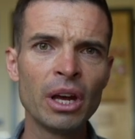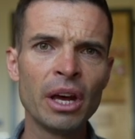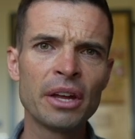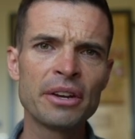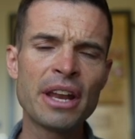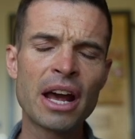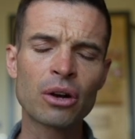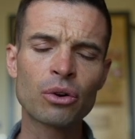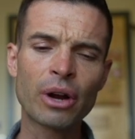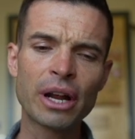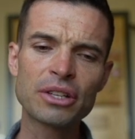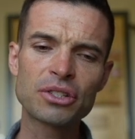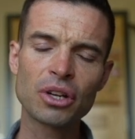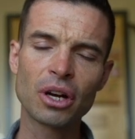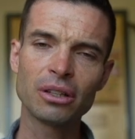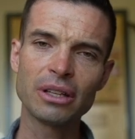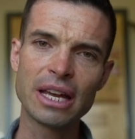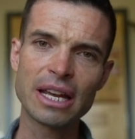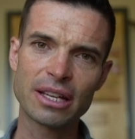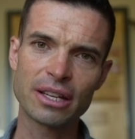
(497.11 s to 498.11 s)
Now, Great Salt
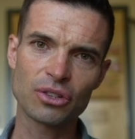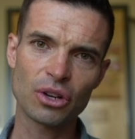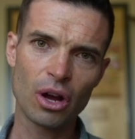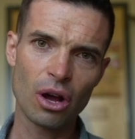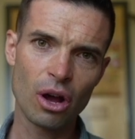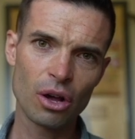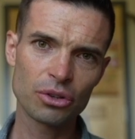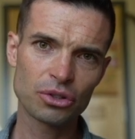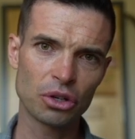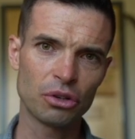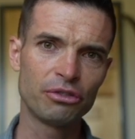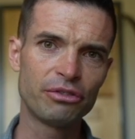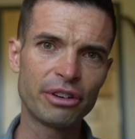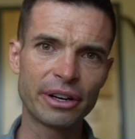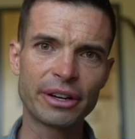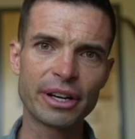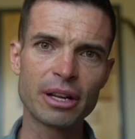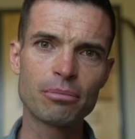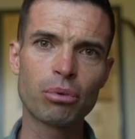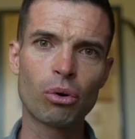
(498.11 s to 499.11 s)
Lake is also
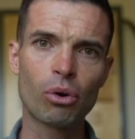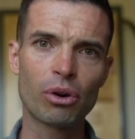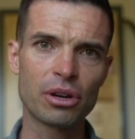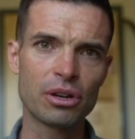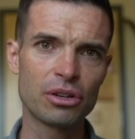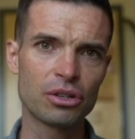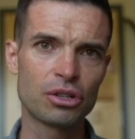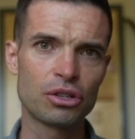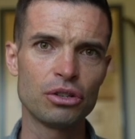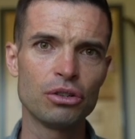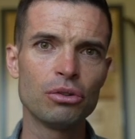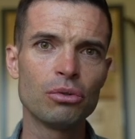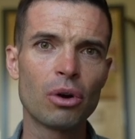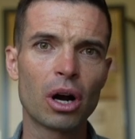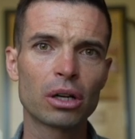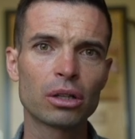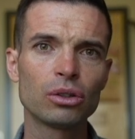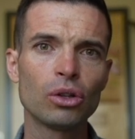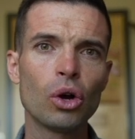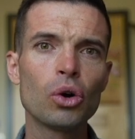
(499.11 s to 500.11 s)
very important to our
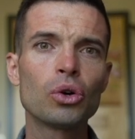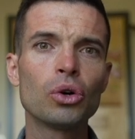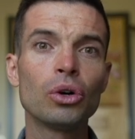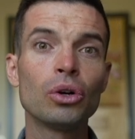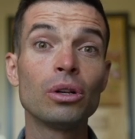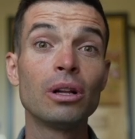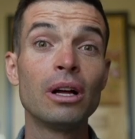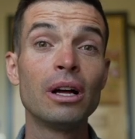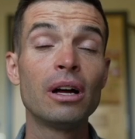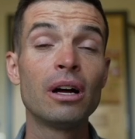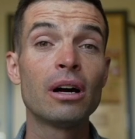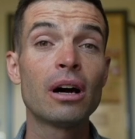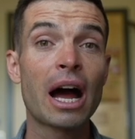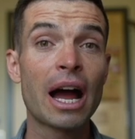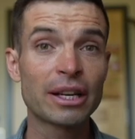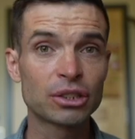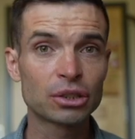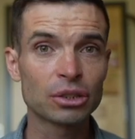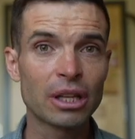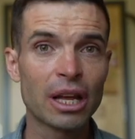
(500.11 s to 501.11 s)
local
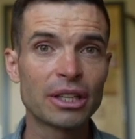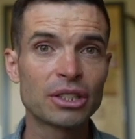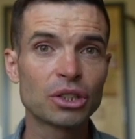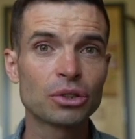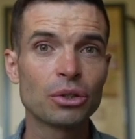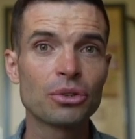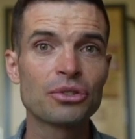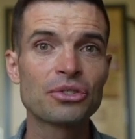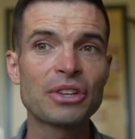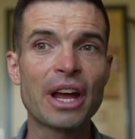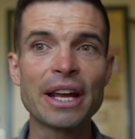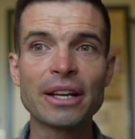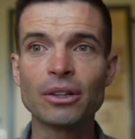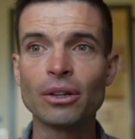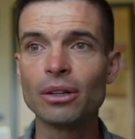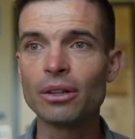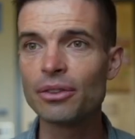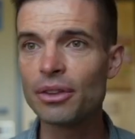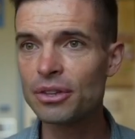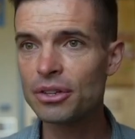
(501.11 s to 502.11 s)
hydrological
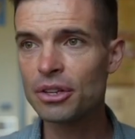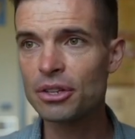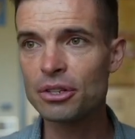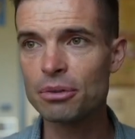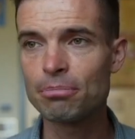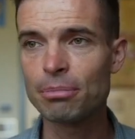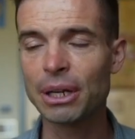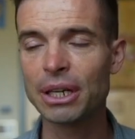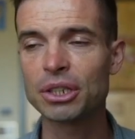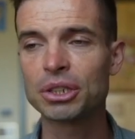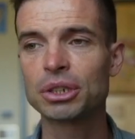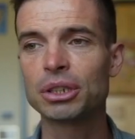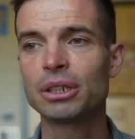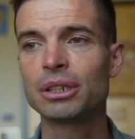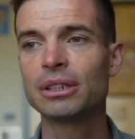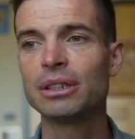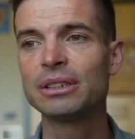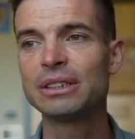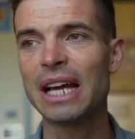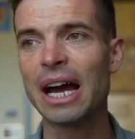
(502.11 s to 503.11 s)
cycle. This is a picture
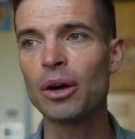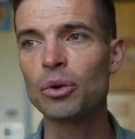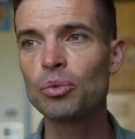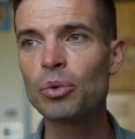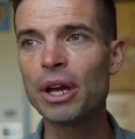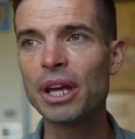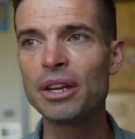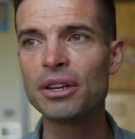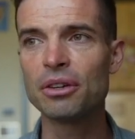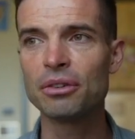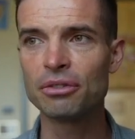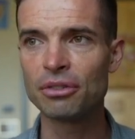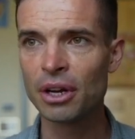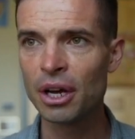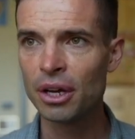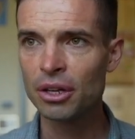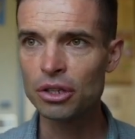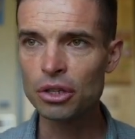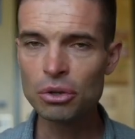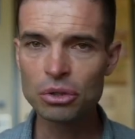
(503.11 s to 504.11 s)
downwind of
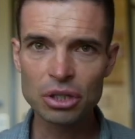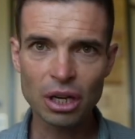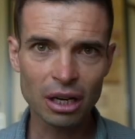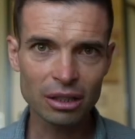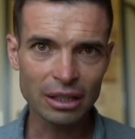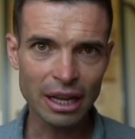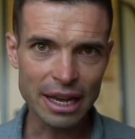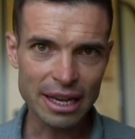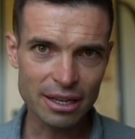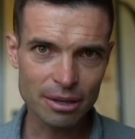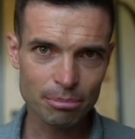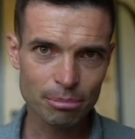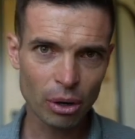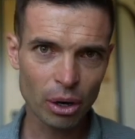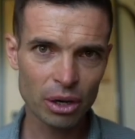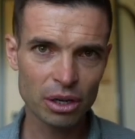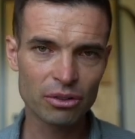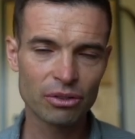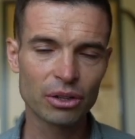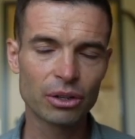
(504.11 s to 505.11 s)
Utah Lake,
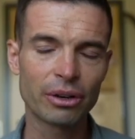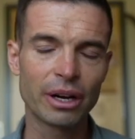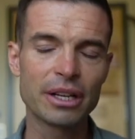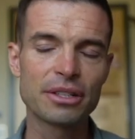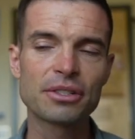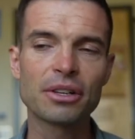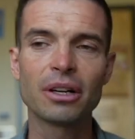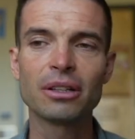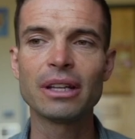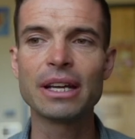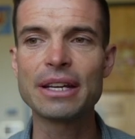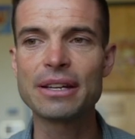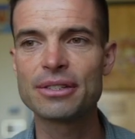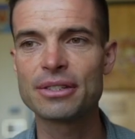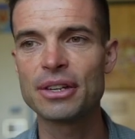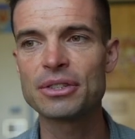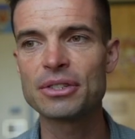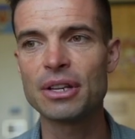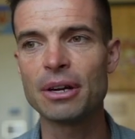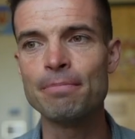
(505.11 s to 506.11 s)
part of the Great Salt Lake
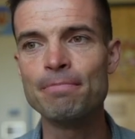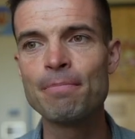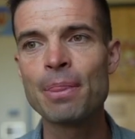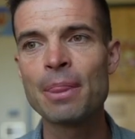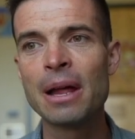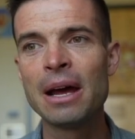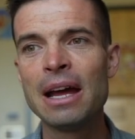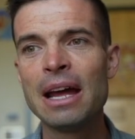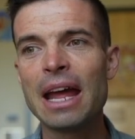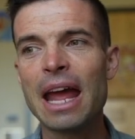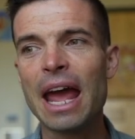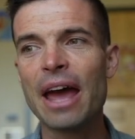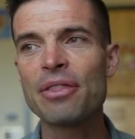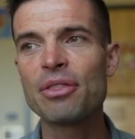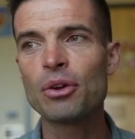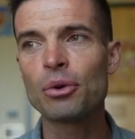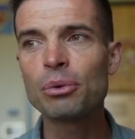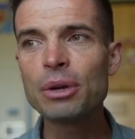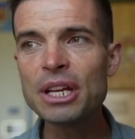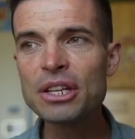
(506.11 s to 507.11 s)
system. And
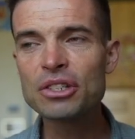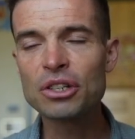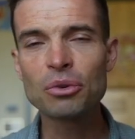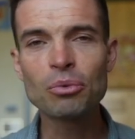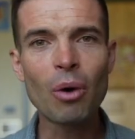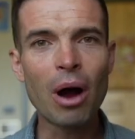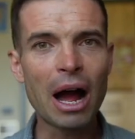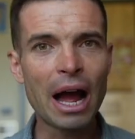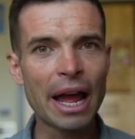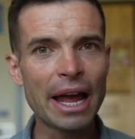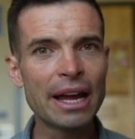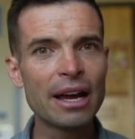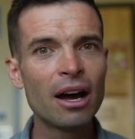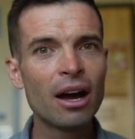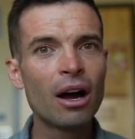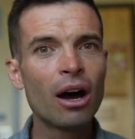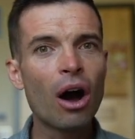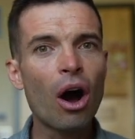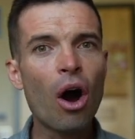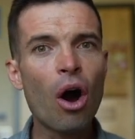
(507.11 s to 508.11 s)
the reason why
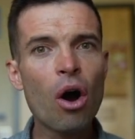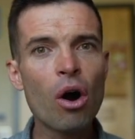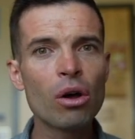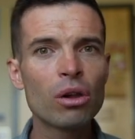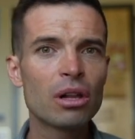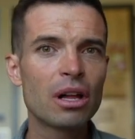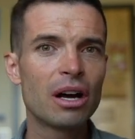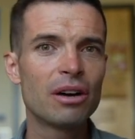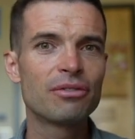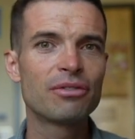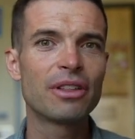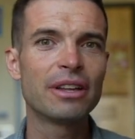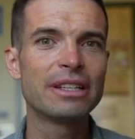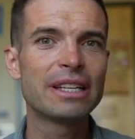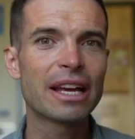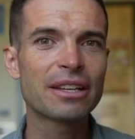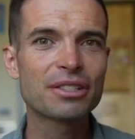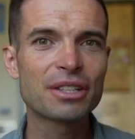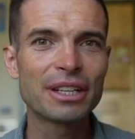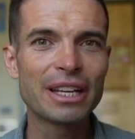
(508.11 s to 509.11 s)
all of the
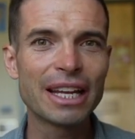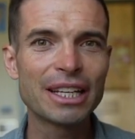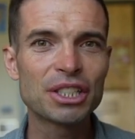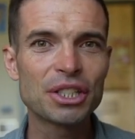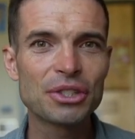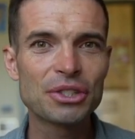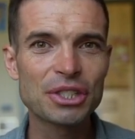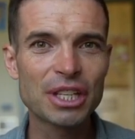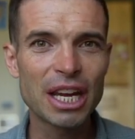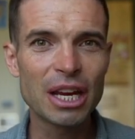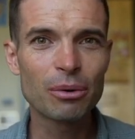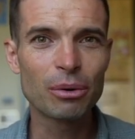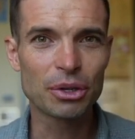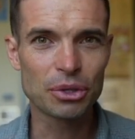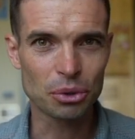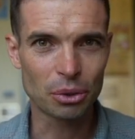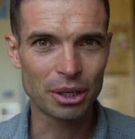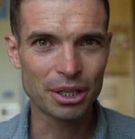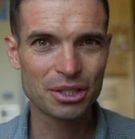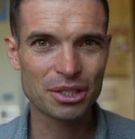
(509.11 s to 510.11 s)
destination ski
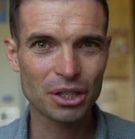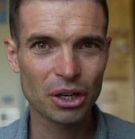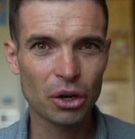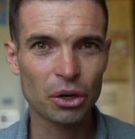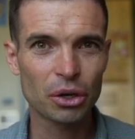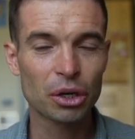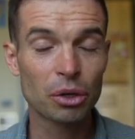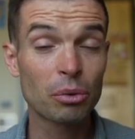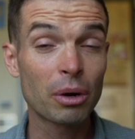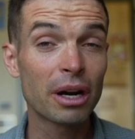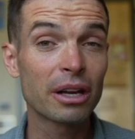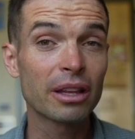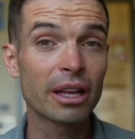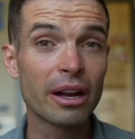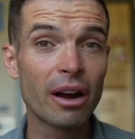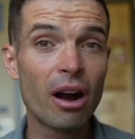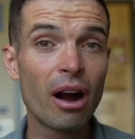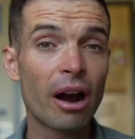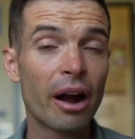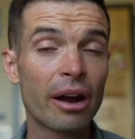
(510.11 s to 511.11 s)
resorts occur where they
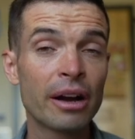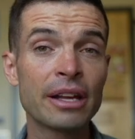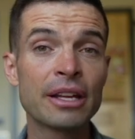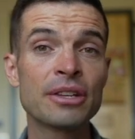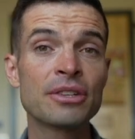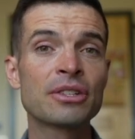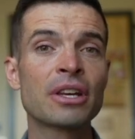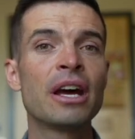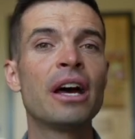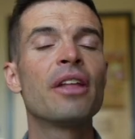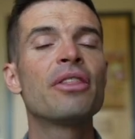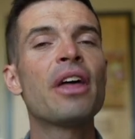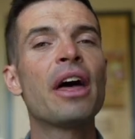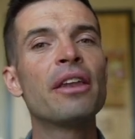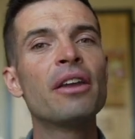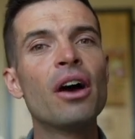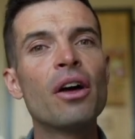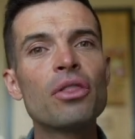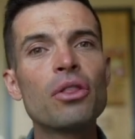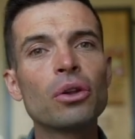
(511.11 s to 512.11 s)
are is
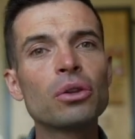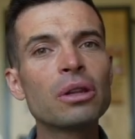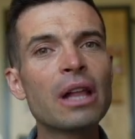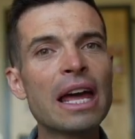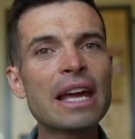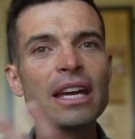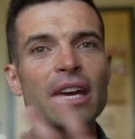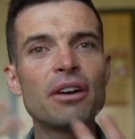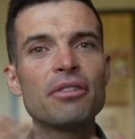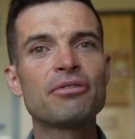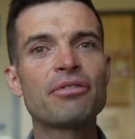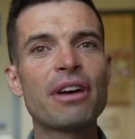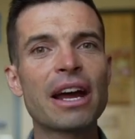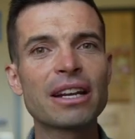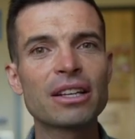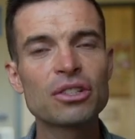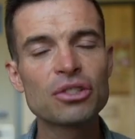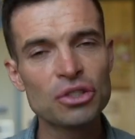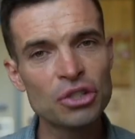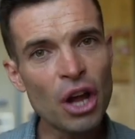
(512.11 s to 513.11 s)
that the lake
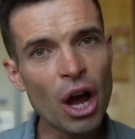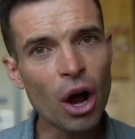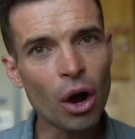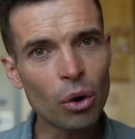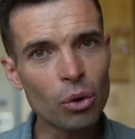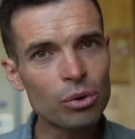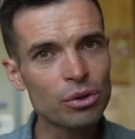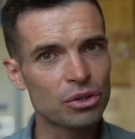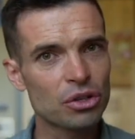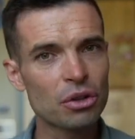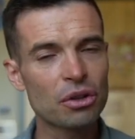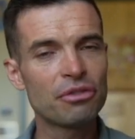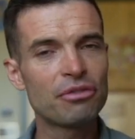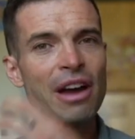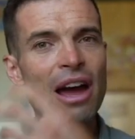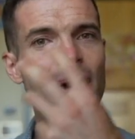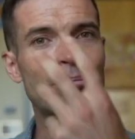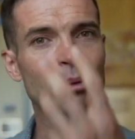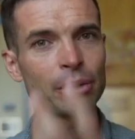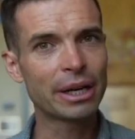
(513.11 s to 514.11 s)
affects snow, so the
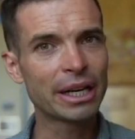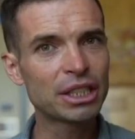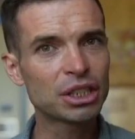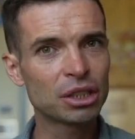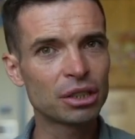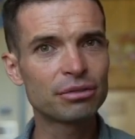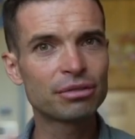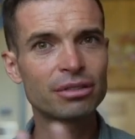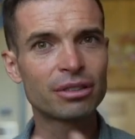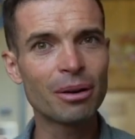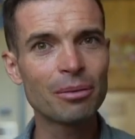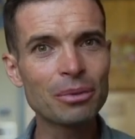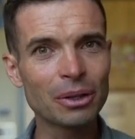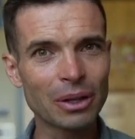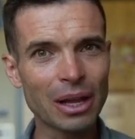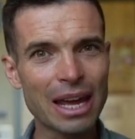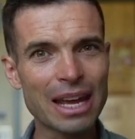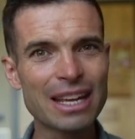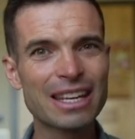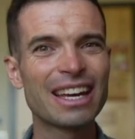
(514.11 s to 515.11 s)
evaporation from the
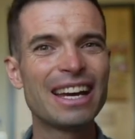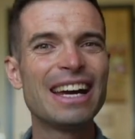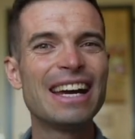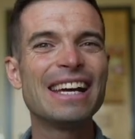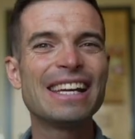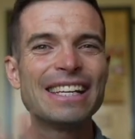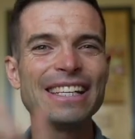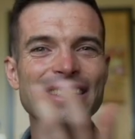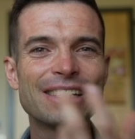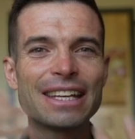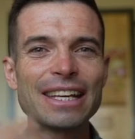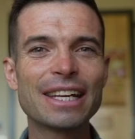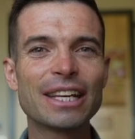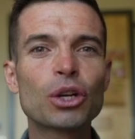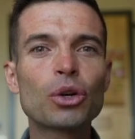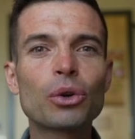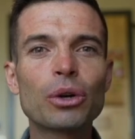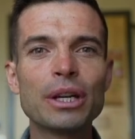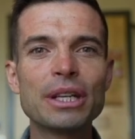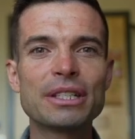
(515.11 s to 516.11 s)
lake is
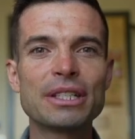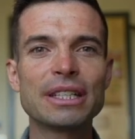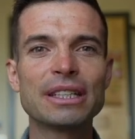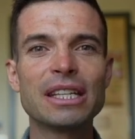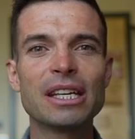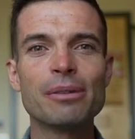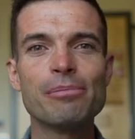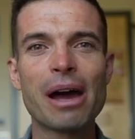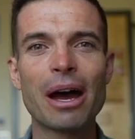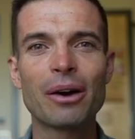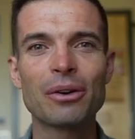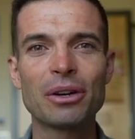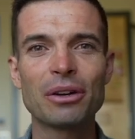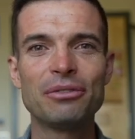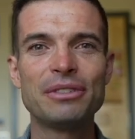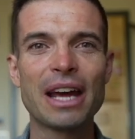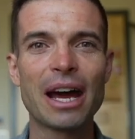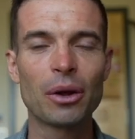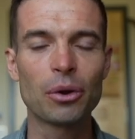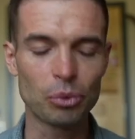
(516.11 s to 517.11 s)
increasing the amount of
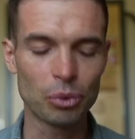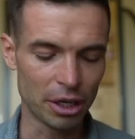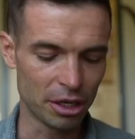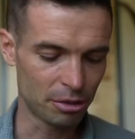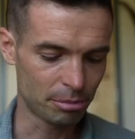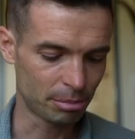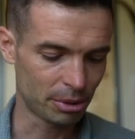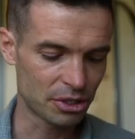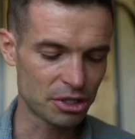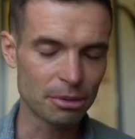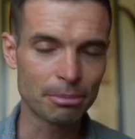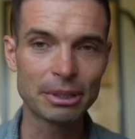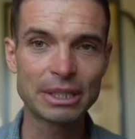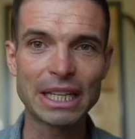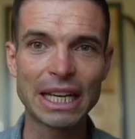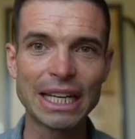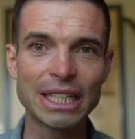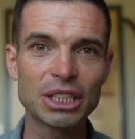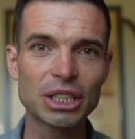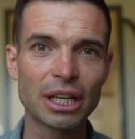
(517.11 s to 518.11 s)
downwind
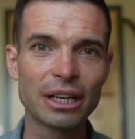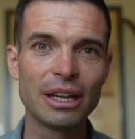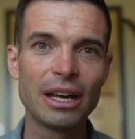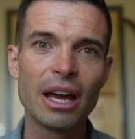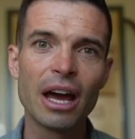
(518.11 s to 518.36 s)
precipitation.